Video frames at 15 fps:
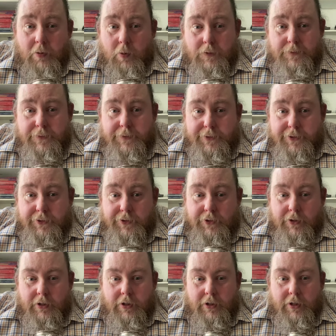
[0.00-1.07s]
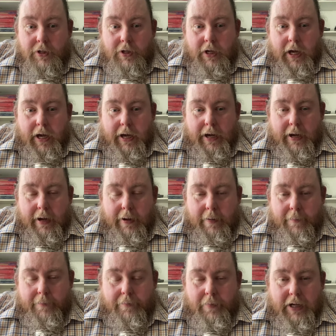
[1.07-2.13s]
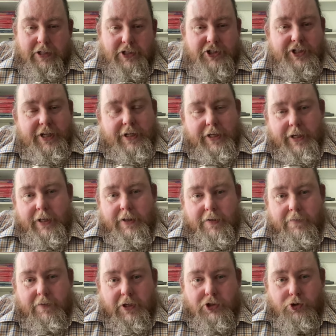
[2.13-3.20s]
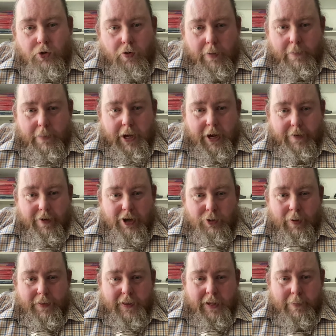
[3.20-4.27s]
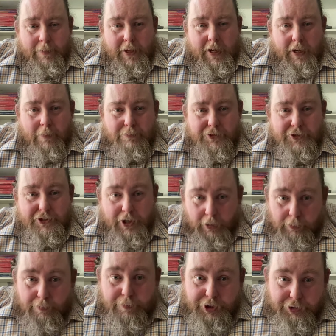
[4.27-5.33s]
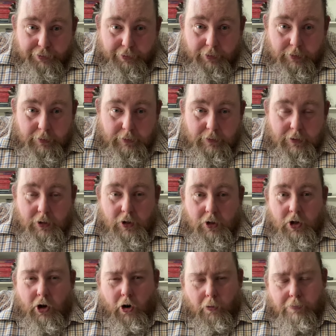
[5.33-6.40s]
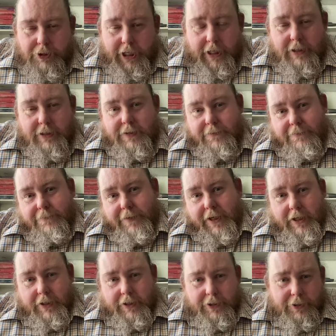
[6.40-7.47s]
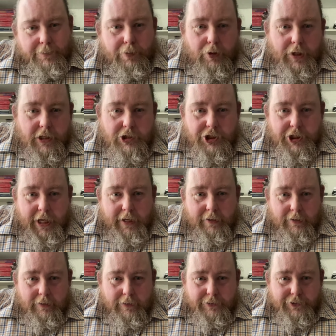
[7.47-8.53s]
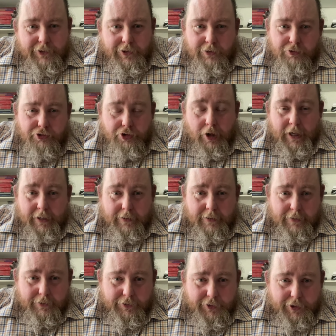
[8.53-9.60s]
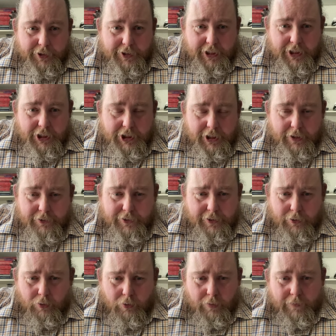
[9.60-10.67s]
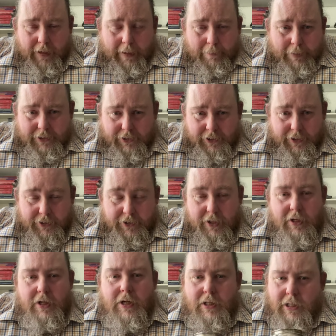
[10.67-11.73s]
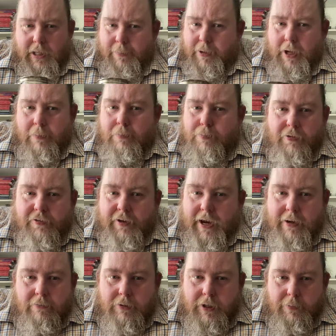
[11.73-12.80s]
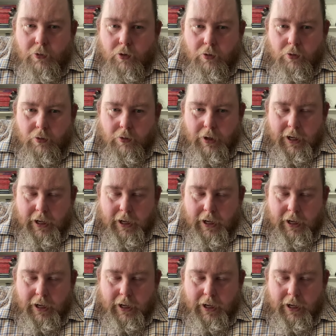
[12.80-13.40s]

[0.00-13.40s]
ones, and certainly in the Victorian period, when they become sculptural objects of figures pulling shells and tritons and seashells and all of that business, they become profoundly more